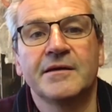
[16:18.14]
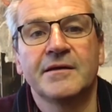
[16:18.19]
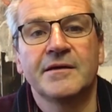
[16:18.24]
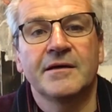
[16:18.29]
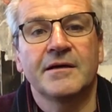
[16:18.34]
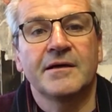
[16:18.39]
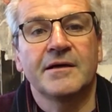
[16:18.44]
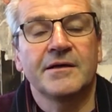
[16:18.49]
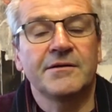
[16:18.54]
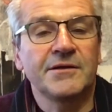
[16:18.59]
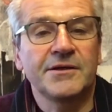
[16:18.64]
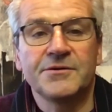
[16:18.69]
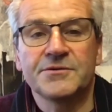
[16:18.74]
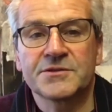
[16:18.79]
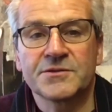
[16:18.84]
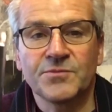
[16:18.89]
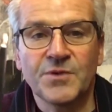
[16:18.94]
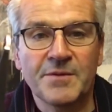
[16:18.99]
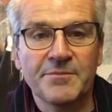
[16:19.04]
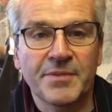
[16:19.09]
I only used
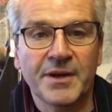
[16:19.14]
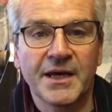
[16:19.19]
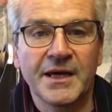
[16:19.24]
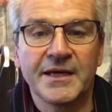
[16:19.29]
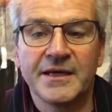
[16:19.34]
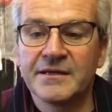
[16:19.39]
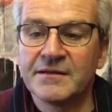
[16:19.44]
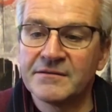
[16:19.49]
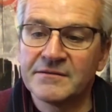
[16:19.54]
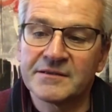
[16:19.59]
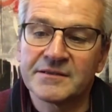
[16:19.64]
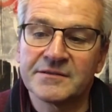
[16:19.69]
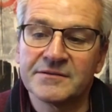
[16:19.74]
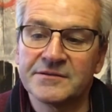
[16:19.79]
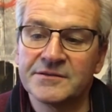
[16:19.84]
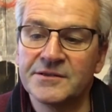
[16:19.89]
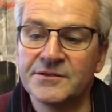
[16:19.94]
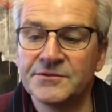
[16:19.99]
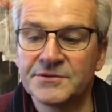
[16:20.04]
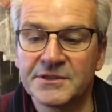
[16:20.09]
the one blade. I could
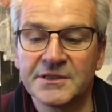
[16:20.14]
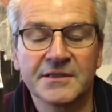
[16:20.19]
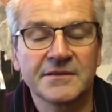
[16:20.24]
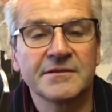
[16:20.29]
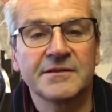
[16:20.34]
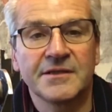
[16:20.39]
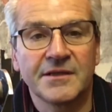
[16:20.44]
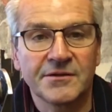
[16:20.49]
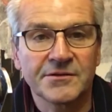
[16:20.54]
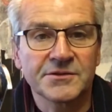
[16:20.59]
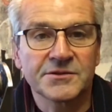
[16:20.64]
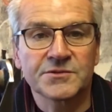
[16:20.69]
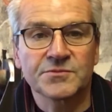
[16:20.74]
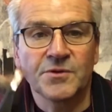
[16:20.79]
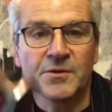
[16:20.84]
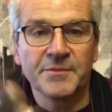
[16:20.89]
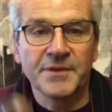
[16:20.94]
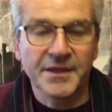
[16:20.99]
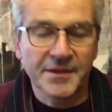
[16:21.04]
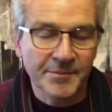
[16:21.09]
use I could
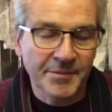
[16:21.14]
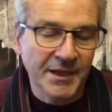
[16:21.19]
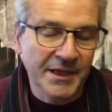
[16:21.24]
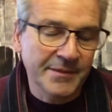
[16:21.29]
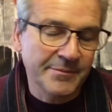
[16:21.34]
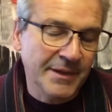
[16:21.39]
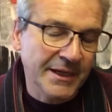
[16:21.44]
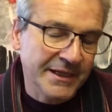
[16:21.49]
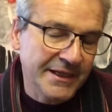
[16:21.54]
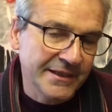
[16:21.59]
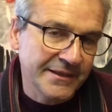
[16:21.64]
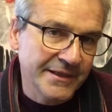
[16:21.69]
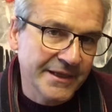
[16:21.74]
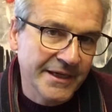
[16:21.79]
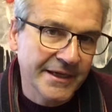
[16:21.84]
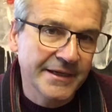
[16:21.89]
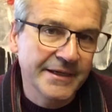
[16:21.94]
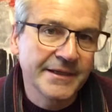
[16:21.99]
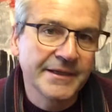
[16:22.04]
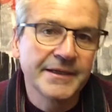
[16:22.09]
swap the other blade back in
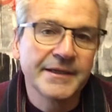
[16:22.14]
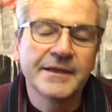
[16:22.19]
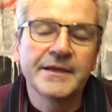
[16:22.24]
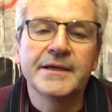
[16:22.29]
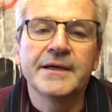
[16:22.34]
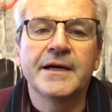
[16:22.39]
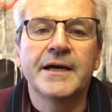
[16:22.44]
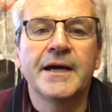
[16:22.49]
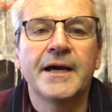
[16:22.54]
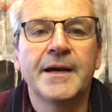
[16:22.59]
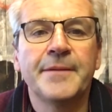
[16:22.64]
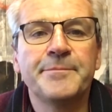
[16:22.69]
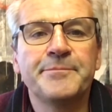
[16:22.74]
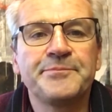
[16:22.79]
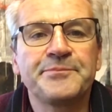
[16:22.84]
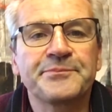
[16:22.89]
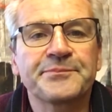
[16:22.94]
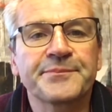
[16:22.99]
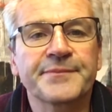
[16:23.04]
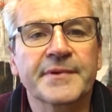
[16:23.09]
there.
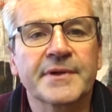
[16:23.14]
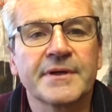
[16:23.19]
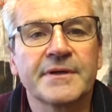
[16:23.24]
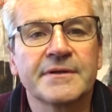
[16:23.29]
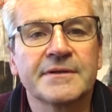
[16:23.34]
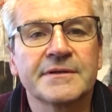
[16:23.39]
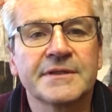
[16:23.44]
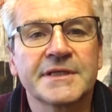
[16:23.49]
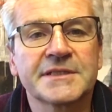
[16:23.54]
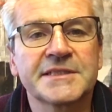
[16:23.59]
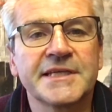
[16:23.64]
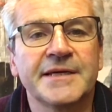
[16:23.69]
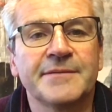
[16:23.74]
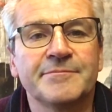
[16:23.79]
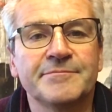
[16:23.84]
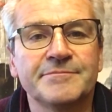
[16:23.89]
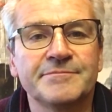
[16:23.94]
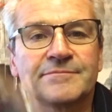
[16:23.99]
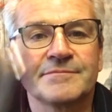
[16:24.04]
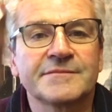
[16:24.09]
That's it.
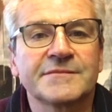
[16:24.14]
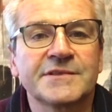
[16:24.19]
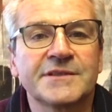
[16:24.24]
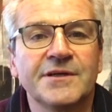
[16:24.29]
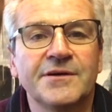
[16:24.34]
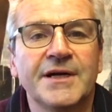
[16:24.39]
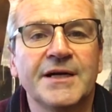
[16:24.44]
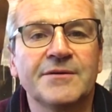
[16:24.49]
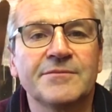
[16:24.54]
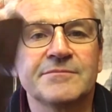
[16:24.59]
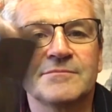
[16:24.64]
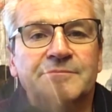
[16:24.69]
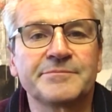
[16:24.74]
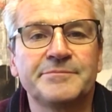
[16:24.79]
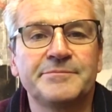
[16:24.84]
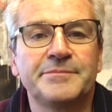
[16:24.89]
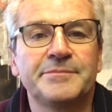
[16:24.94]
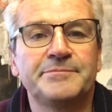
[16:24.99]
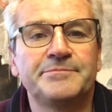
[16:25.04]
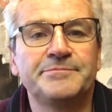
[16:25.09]
Go out,
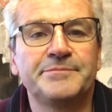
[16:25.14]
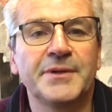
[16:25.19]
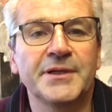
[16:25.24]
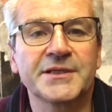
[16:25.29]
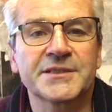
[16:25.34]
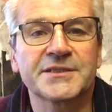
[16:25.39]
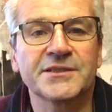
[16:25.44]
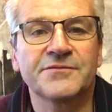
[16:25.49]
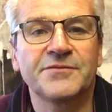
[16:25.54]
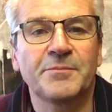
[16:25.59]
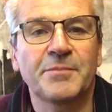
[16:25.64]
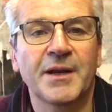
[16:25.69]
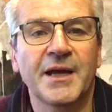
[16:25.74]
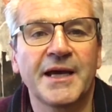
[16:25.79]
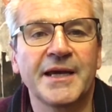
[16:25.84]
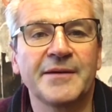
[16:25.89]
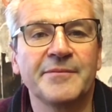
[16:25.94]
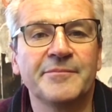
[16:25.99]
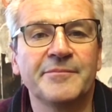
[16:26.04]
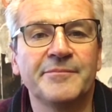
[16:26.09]
buy yourself a
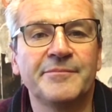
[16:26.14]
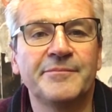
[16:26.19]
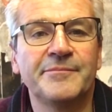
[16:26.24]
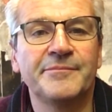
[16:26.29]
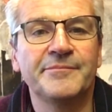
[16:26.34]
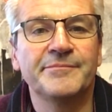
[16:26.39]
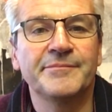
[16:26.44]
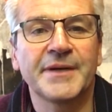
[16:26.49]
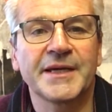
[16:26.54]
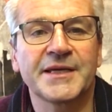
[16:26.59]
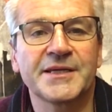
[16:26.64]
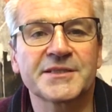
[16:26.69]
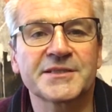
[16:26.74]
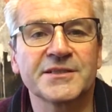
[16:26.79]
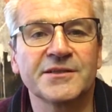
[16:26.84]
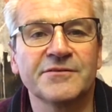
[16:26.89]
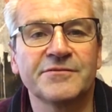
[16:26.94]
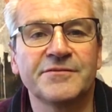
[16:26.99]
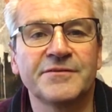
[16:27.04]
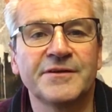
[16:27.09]
plane, make
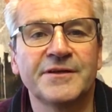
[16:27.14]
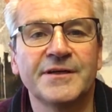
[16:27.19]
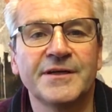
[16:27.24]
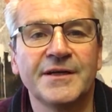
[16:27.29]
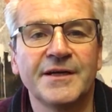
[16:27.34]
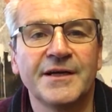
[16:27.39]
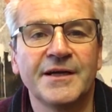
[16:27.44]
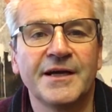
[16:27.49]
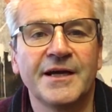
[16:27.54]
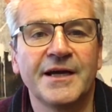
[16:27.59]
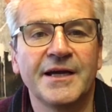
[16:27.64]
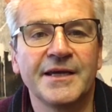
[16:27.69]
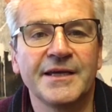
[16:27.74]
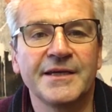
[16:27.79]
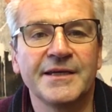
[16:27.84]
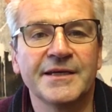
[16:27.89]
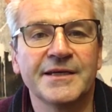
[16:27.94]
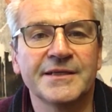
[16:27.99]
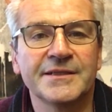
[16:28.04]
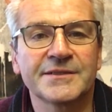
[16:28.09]
yourself
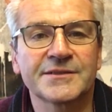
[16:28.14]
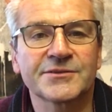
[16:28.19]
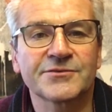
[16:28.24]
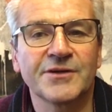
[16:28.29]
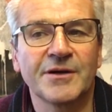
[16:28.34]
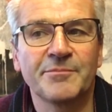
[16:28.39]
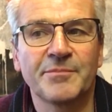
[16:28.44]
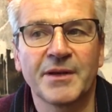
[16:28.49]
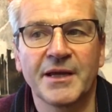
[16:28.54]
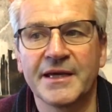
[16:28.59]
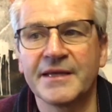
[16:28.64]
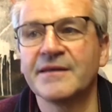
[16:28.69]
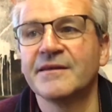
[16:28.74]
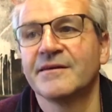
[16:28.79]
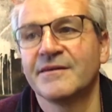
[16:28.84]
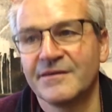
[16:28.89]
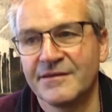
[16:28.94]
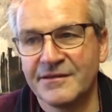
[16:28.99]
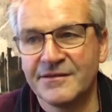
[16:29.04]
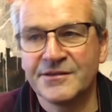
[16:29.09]
a scrub plane.
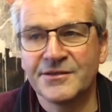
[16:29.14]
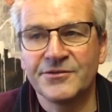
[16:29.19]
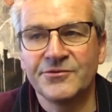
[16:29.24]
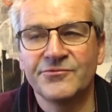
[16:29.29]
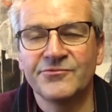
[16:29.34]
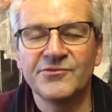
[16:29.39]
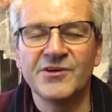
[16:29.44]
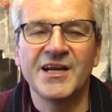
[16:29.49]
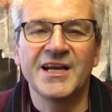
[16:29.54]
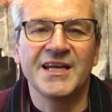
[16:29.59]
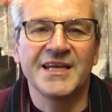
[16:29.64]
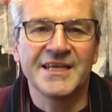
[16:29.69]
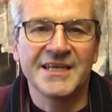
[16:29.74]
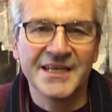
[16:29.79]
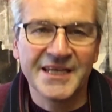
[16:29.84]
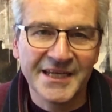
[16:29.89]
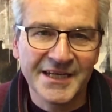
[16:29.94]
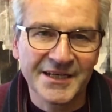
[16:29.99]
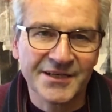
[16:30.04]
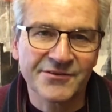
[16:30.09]
You do really
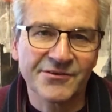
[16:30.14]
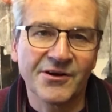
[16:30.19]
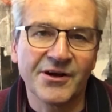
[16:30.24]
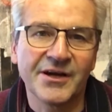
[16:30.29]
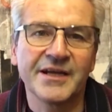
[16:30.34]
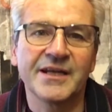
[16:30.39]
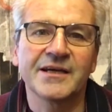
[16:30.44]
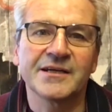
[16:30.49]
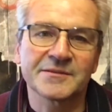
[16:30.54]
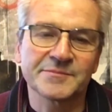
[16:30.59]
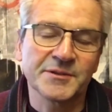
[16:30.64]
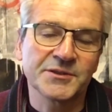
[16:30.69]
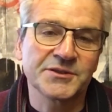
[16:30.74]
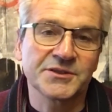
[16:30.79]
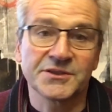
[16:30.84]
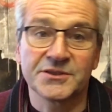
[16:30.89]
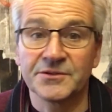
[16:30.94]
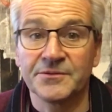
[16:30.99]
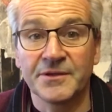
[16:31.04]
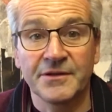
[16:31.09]
need a grinder. I suppose you
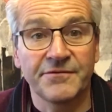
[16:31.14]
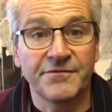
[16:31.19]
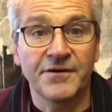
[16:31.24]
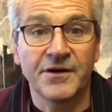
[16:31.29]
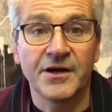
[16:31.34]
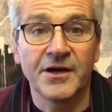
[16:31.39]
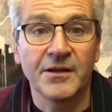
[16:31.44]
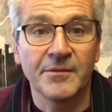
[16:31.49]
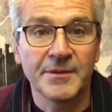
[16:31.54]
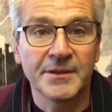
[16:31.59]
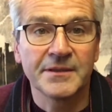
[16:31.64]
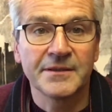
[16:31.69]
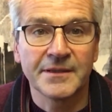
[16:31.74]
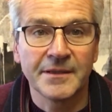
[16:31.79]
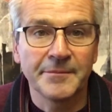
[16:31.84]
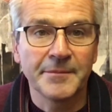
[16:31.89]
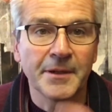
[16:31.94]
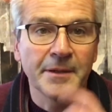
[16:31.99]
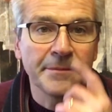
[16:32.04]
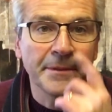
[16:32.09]
could do it with a file, but that
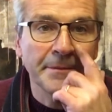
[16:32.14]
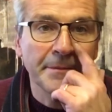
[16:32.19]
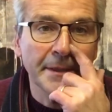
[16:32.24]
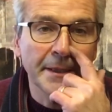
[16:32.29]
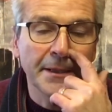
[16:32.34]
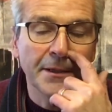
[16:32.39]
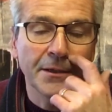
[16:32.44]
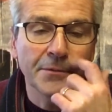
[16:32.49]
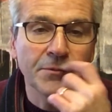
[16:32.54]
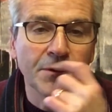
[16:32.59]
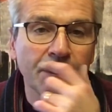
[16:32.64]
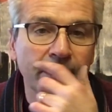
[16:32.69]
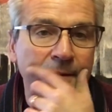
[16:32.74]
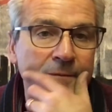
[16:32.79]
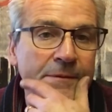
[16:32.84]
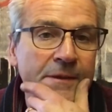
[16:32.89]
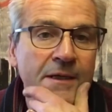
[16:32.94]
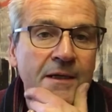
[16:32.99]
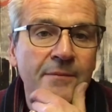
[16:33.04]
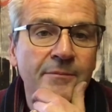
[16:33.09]
might be a bit hard work.
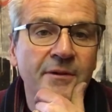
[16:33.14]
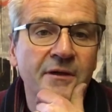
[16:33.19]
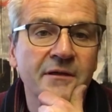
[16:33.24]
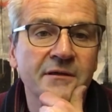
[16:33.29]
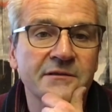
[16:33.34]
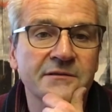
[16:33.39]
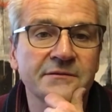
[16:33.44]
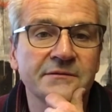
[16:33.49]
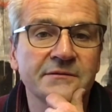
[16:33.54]
But it's